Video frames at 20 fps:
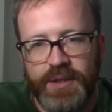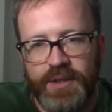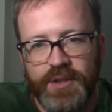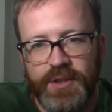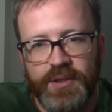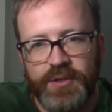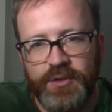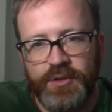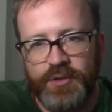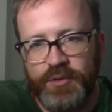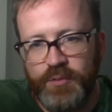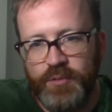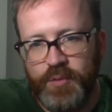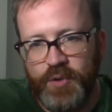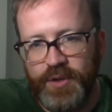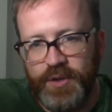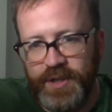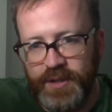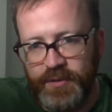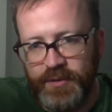you
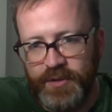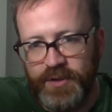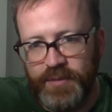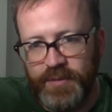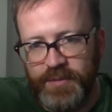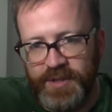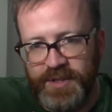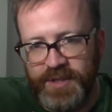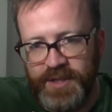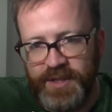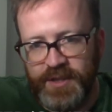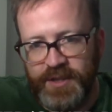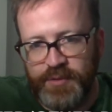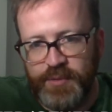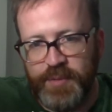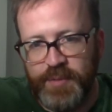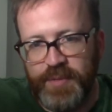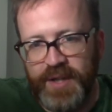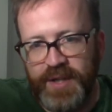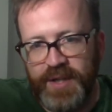point out that the mistake has
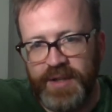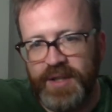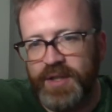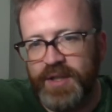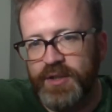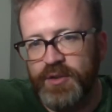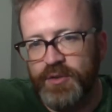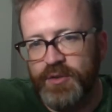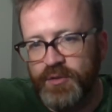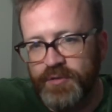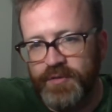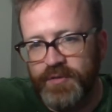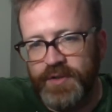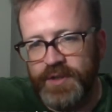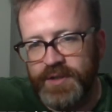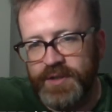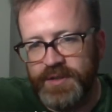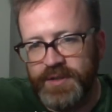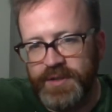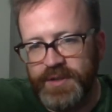been made, and you
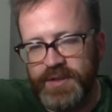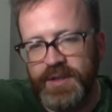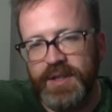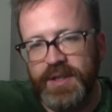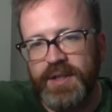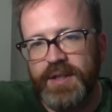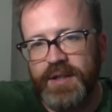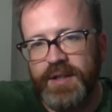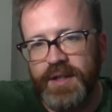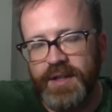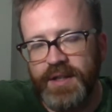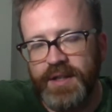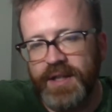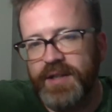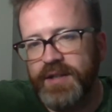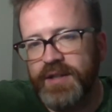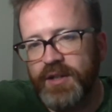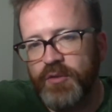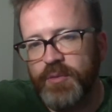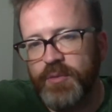fix it.
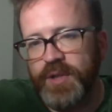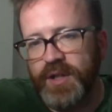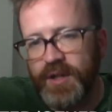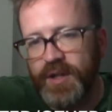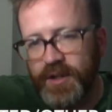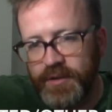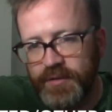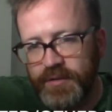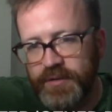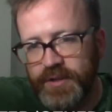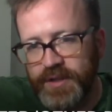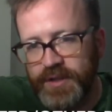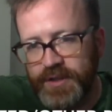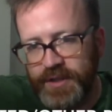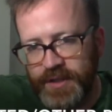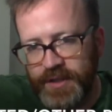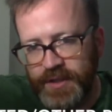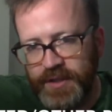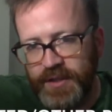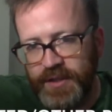Again, that would be
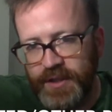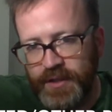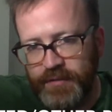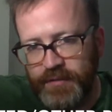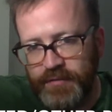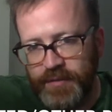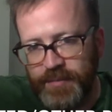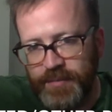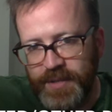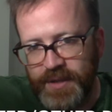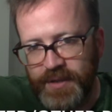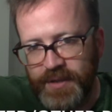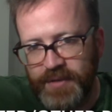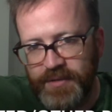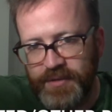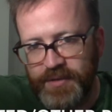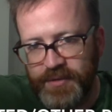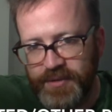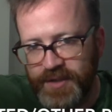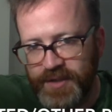other-initiated, other repair.
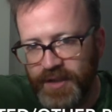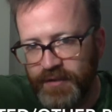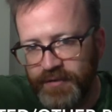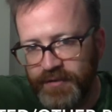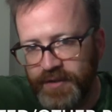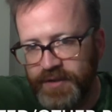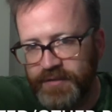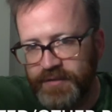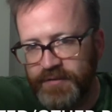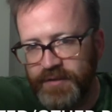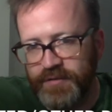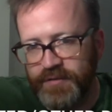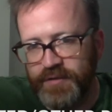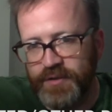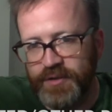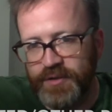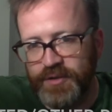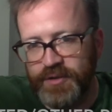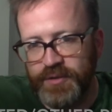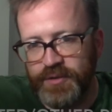So self doesn't
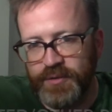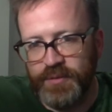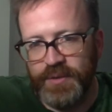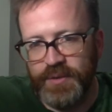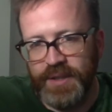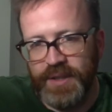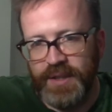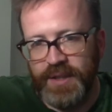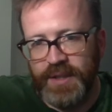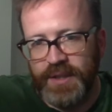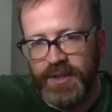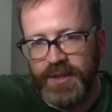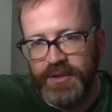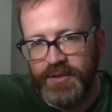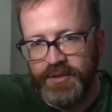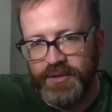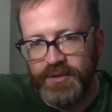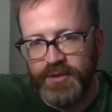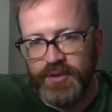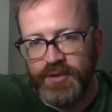refer to
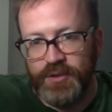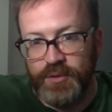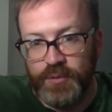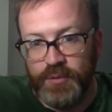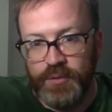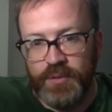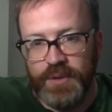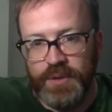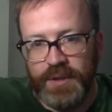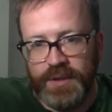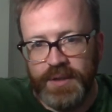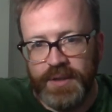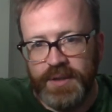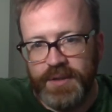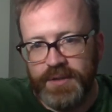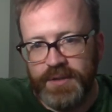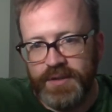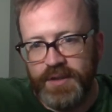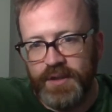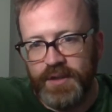you,
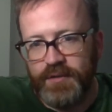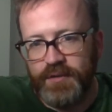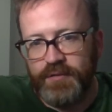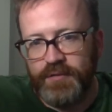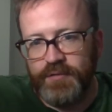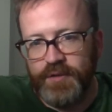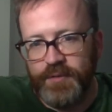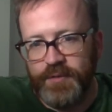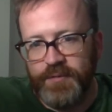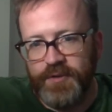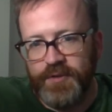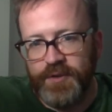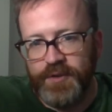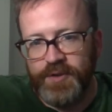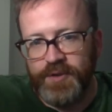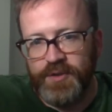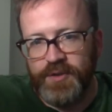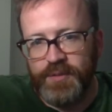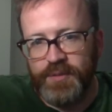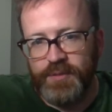self refers
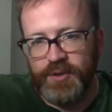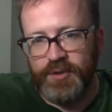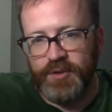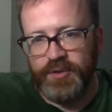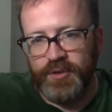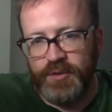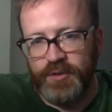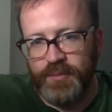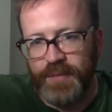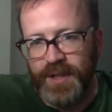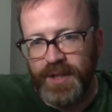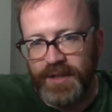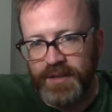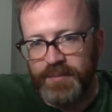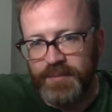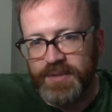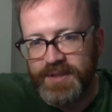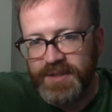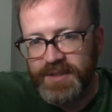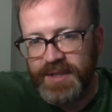to the person who made the
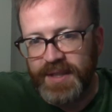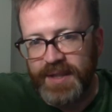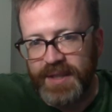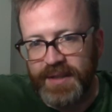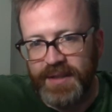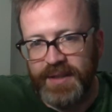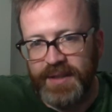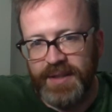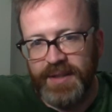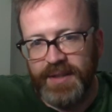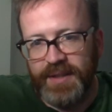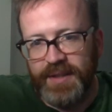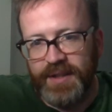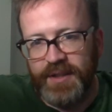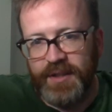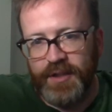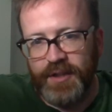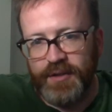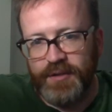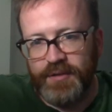mistake, and
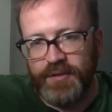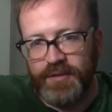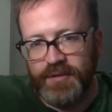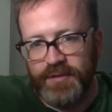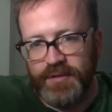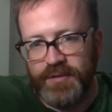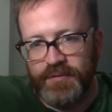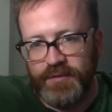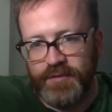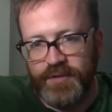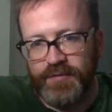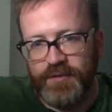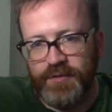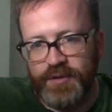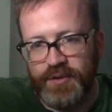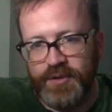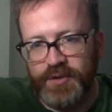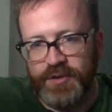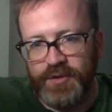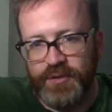other
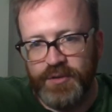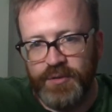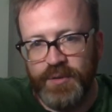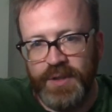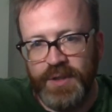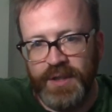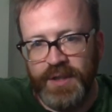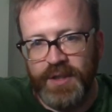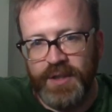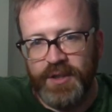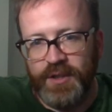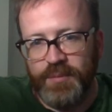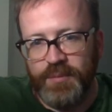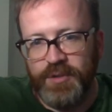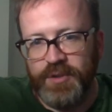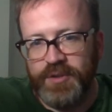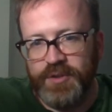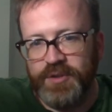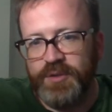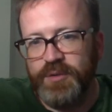refers to the
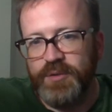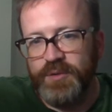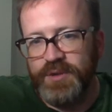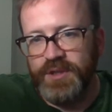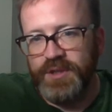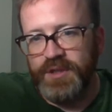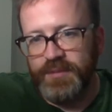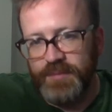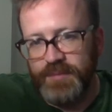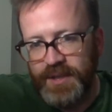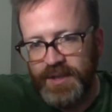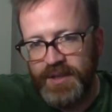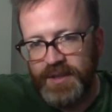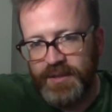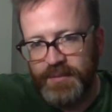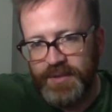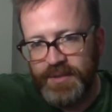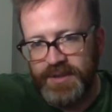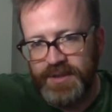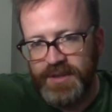person who didn't make the
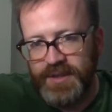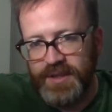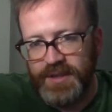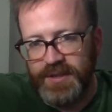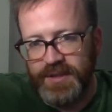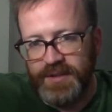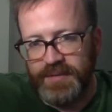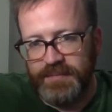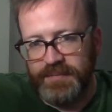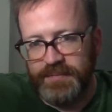mistake.